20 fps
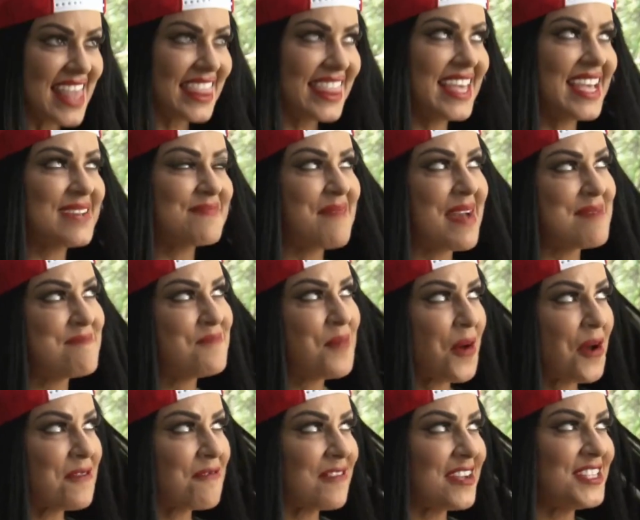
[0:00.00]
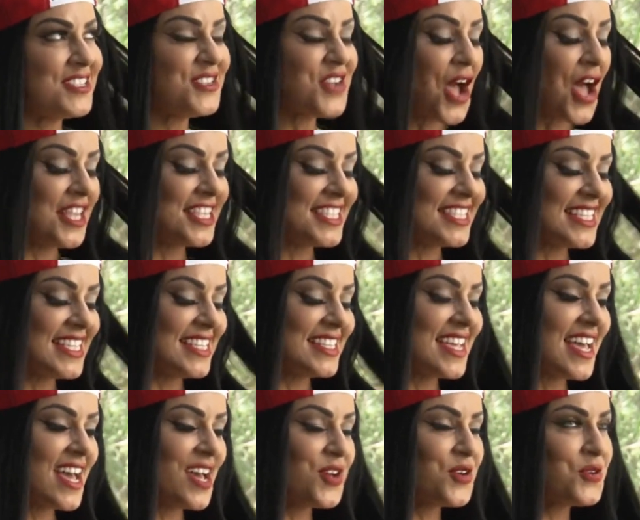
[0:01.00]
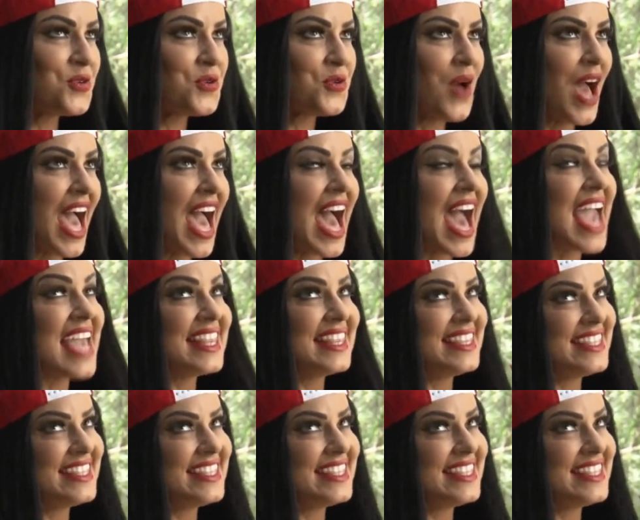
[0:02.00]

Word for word: thank my boyfriend John Cena, who I